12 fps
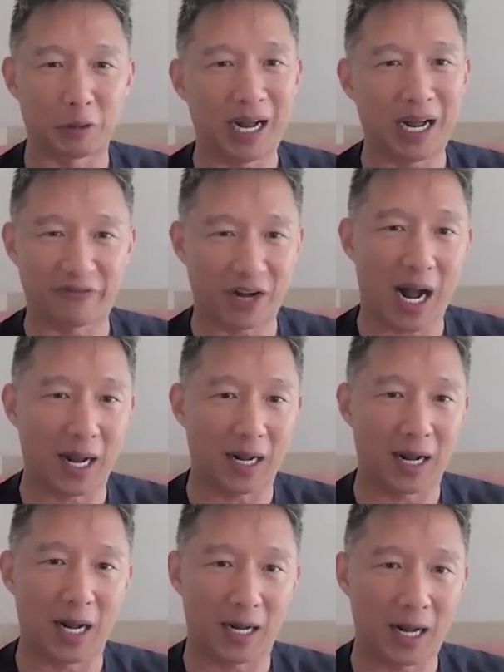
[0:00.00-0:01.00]
You don't have
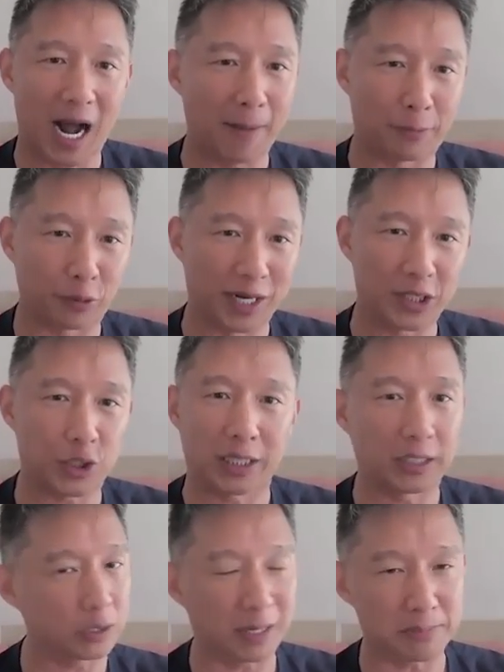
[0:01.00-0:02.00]

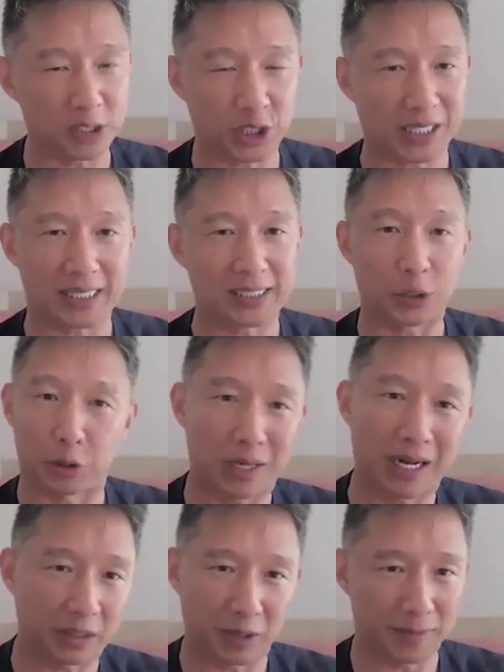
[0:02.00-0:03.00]
operation. You don't have machines. You
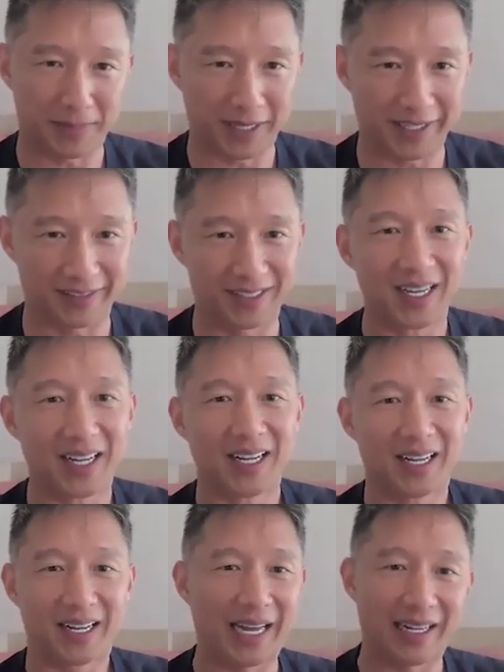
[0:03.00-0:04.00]
don't have equipment.
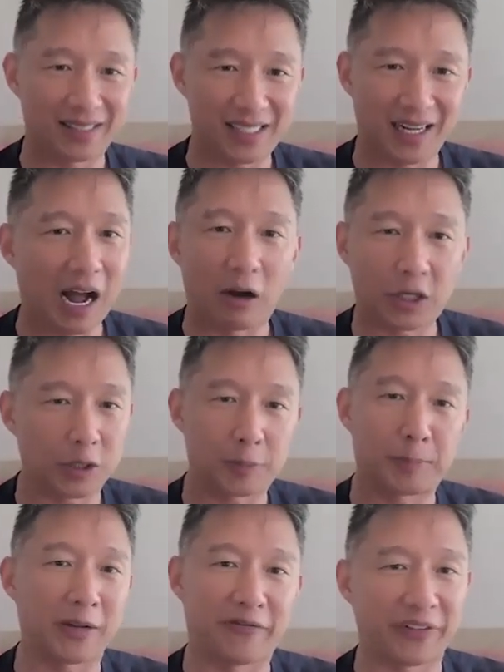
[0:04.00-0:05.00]
And how could
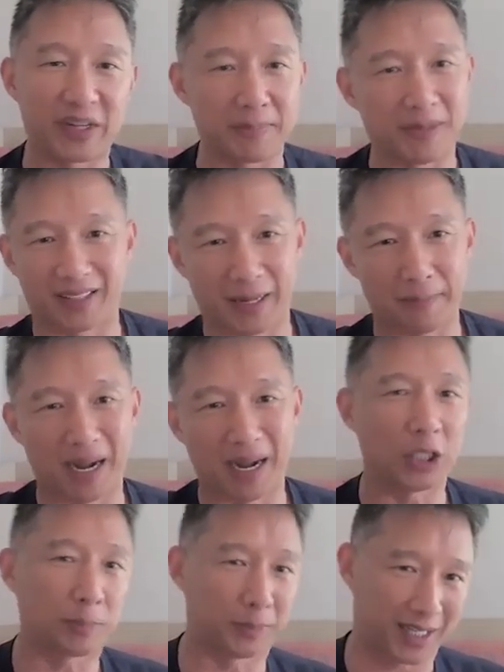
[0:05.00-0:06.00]
you put a 50 million
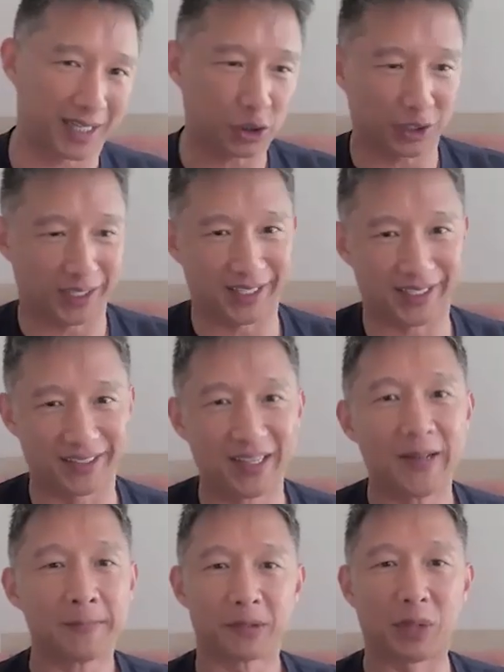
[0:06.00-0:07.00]
mine into production
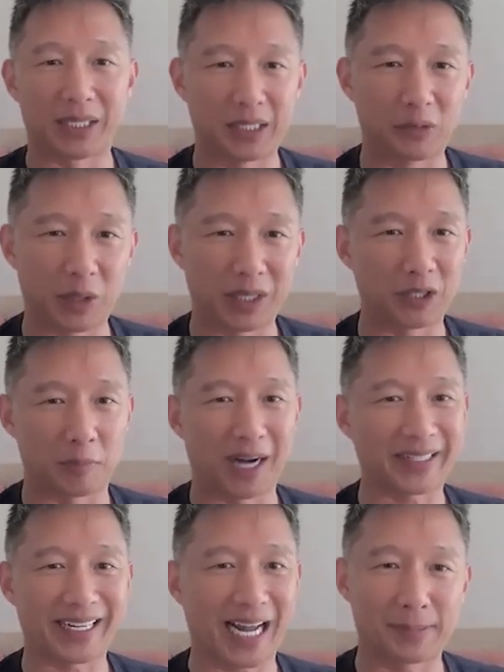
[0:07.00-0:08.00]
when your
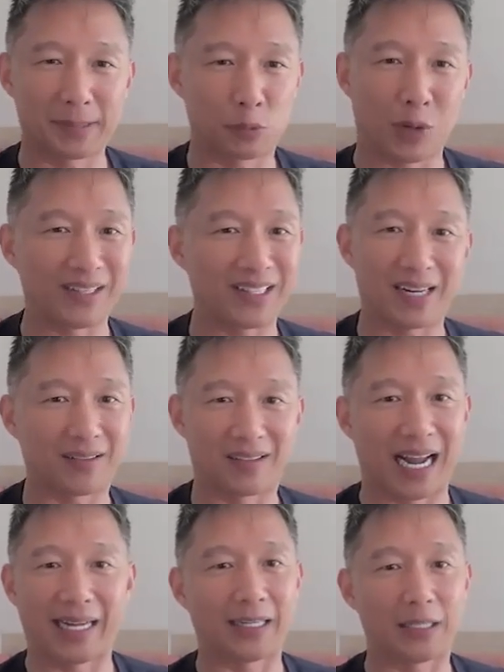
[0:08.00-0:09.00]
market cap is 1/10
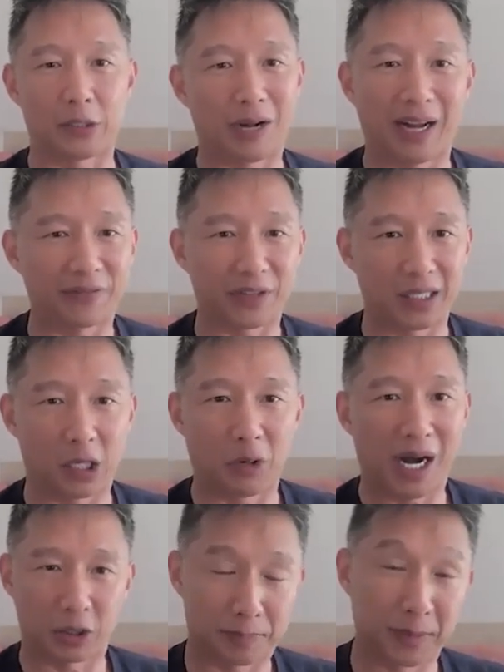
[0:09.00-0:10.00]
of that and you don't have the
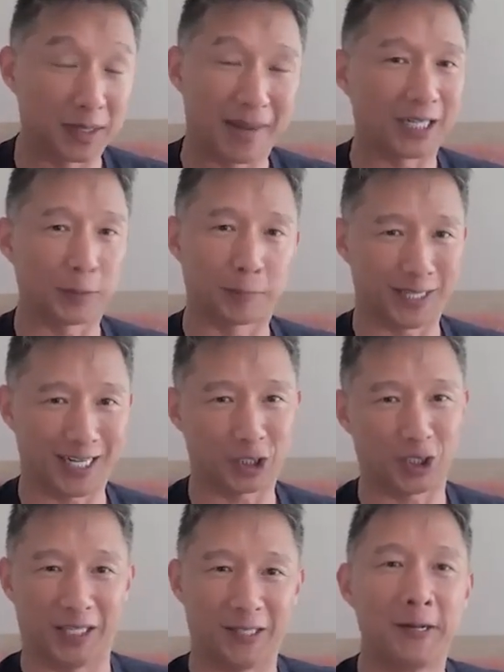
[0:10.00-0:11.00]
know-how to put the mine into
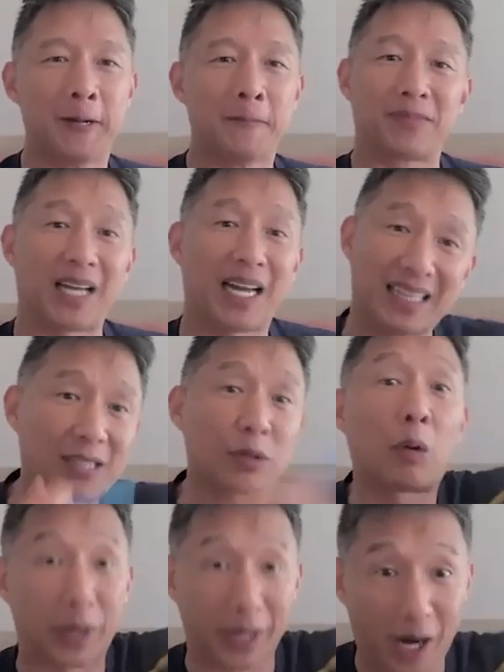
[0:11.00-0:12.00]
production? And that's
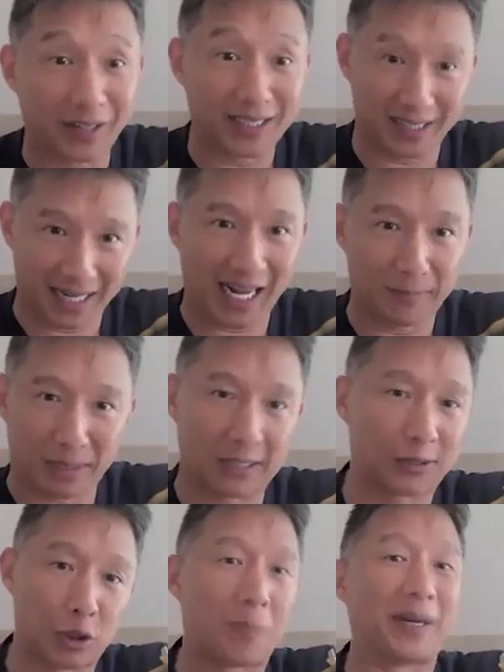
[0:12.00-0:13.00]
what we are today
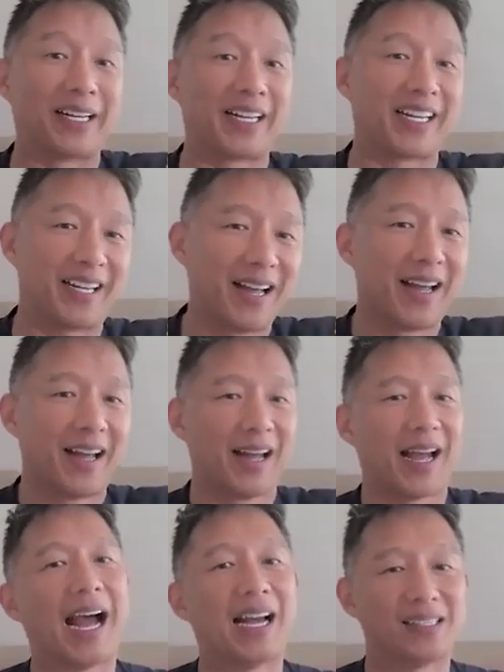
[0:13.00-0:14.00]
because nobody
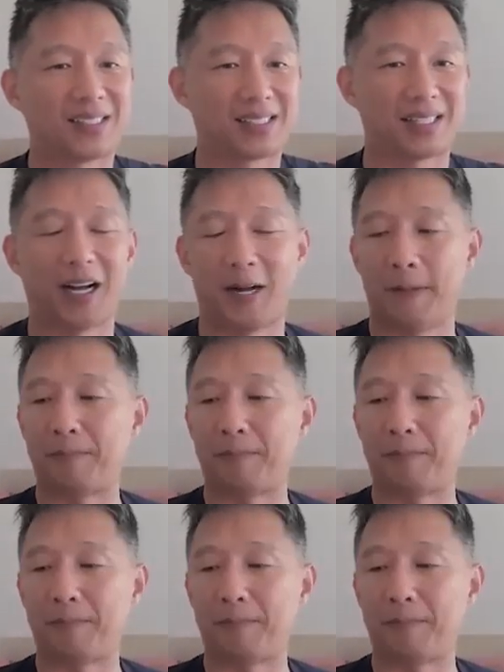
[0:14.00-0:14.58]
has